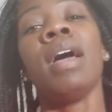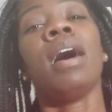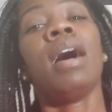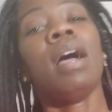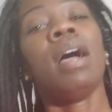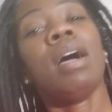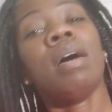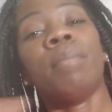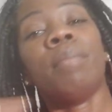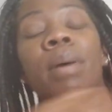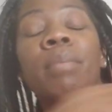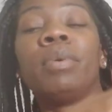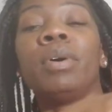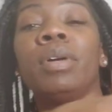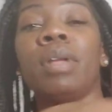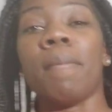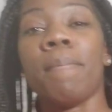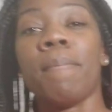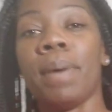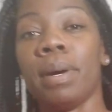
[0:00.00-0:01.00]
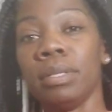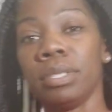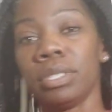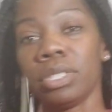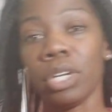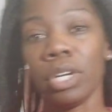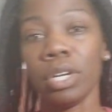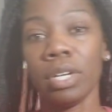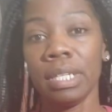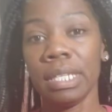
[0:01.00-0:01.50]
I'm going to post
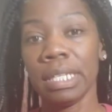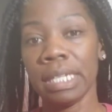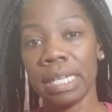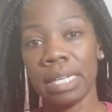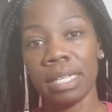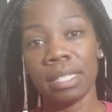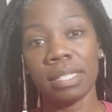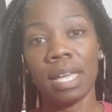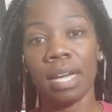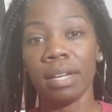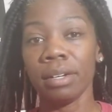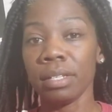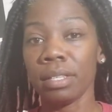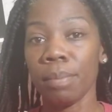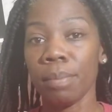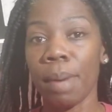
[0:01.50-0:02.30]
her link down at the